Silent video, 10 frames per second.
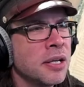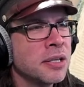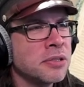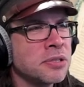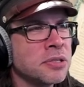
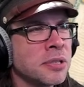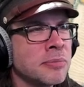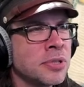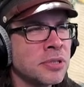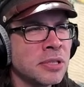
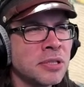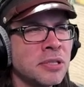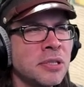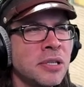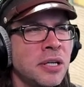
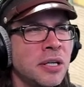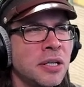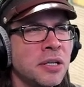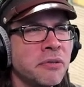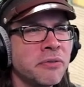consumption
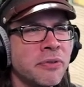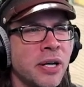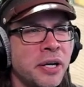of